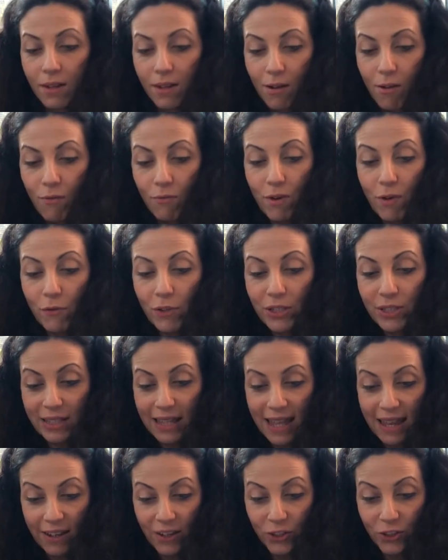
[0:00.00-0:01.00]
River's
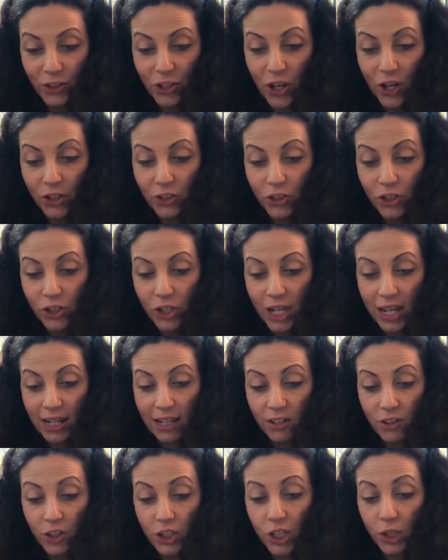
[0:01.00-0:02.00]
legs turned to jelly
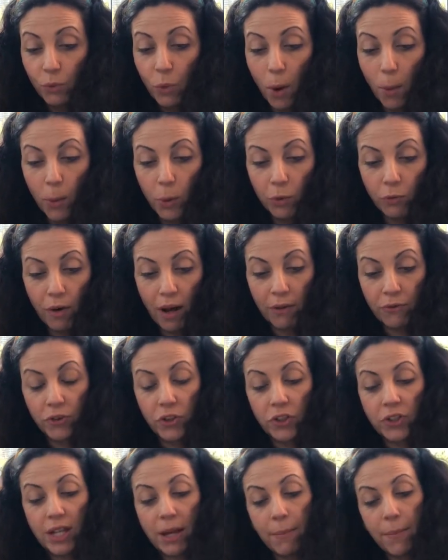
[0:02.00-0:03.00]
and she wobbled round to
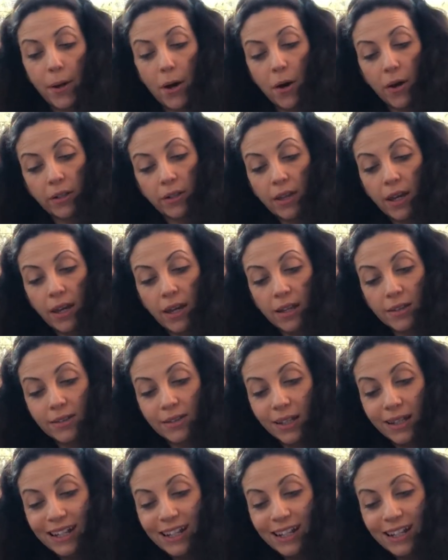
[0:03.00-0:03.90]
stand behind Kit,